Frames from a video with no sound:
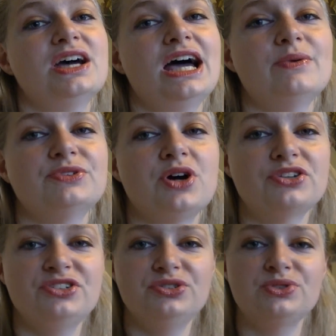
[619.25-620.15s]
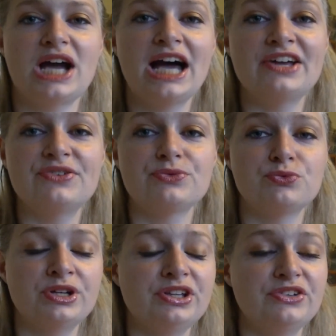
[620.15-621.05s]
I will talk to you guys
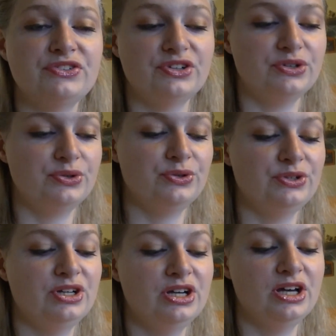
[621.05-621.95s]
really soon.